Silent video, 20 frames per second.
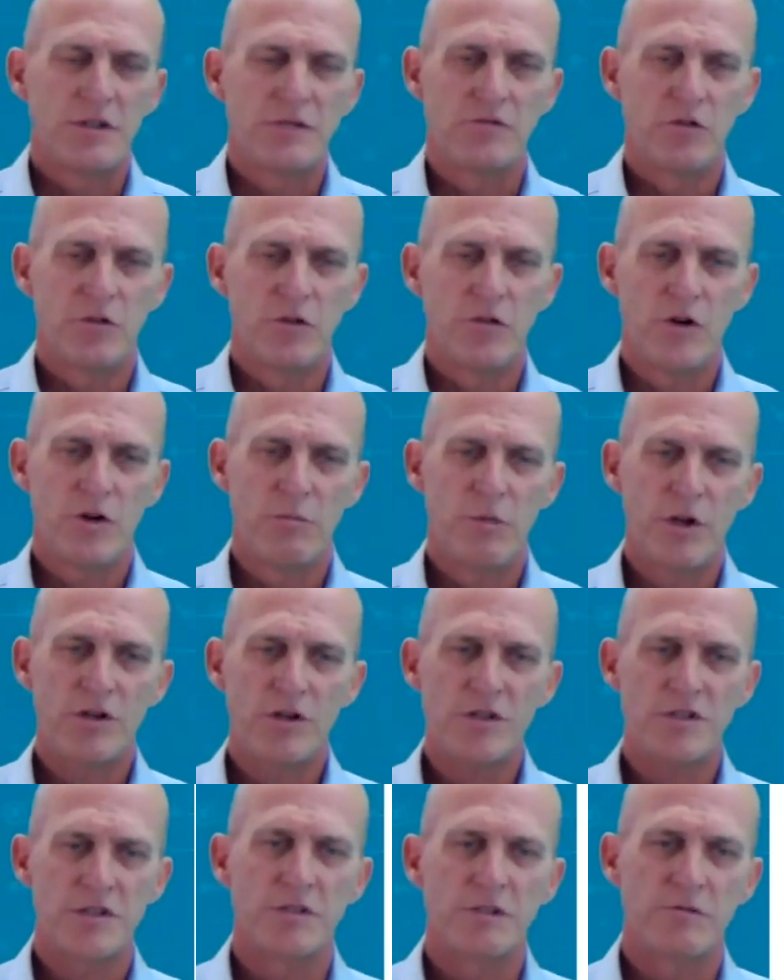4
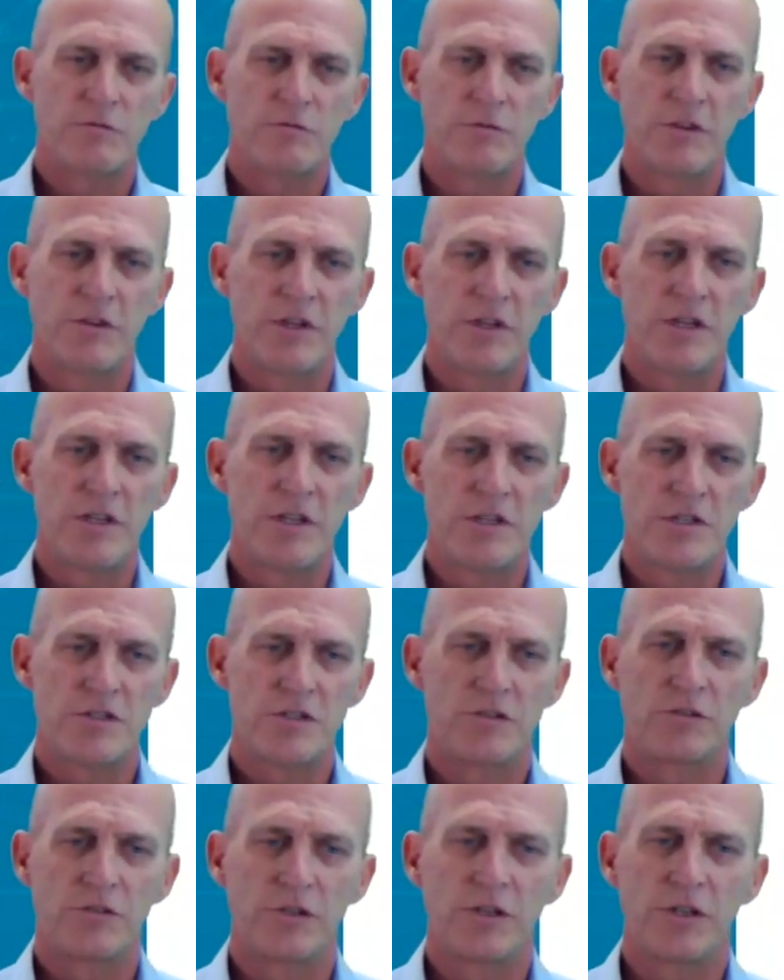blocks with
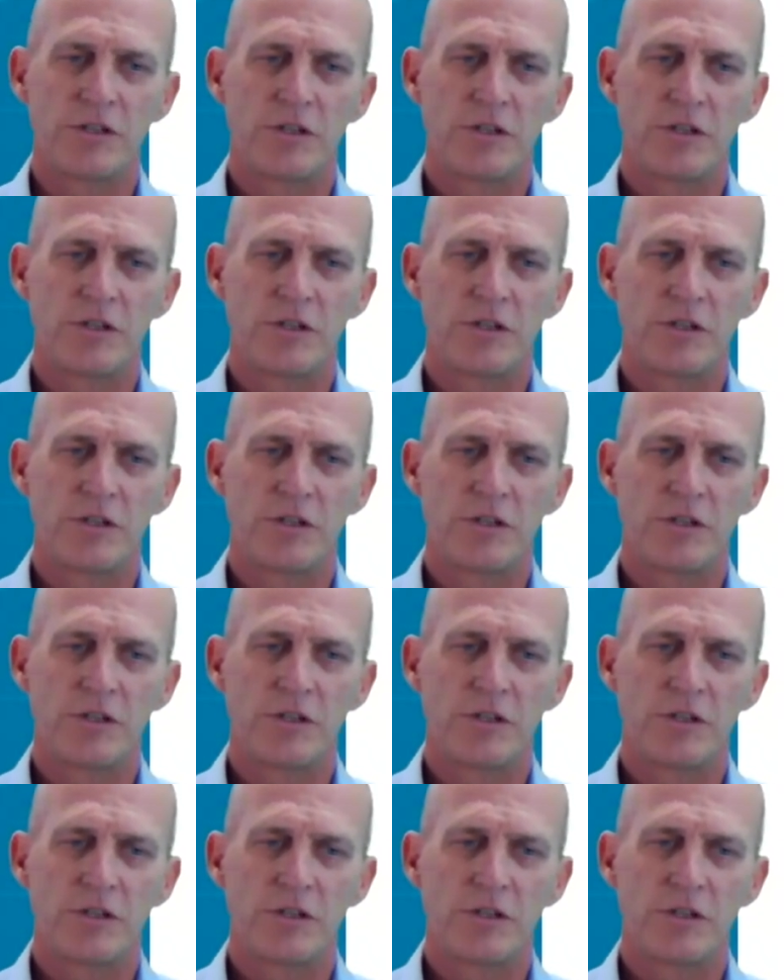each